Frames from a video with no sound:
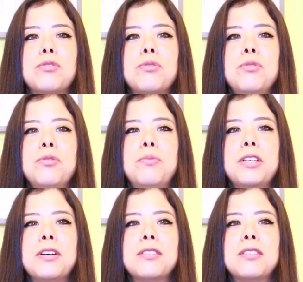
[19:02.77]
to do
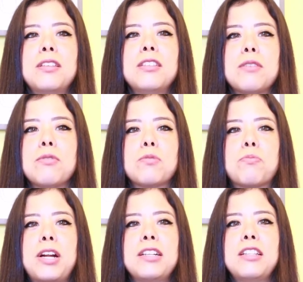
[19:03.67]
because since I was
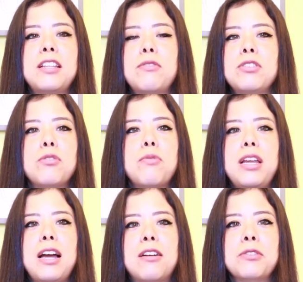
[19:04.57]
pregnant, there is no
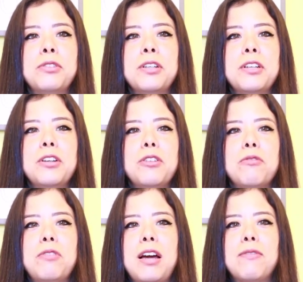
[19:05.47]
way out.
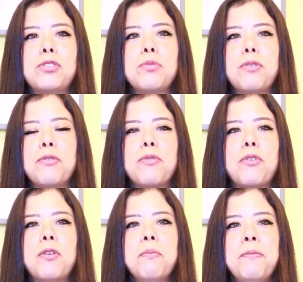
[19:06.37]
We have to
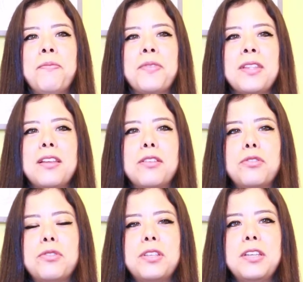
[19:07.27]
perform
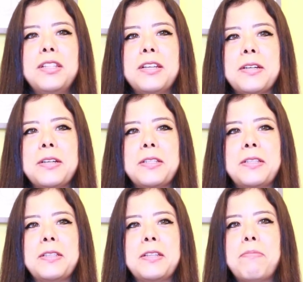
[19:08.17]
to see
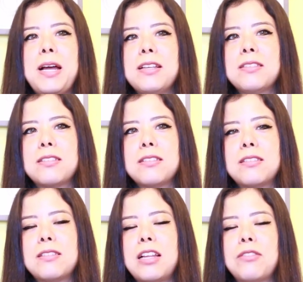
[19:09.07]
the the best
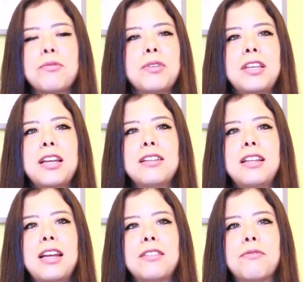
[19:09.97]
that, we
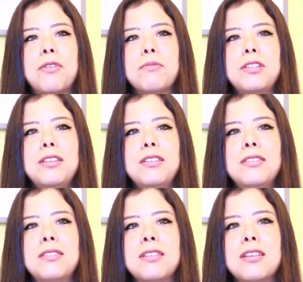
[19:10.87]
can get from
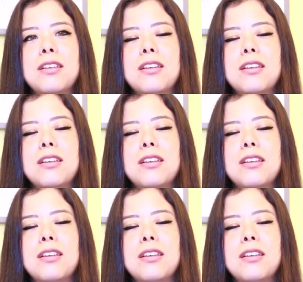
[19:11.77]
this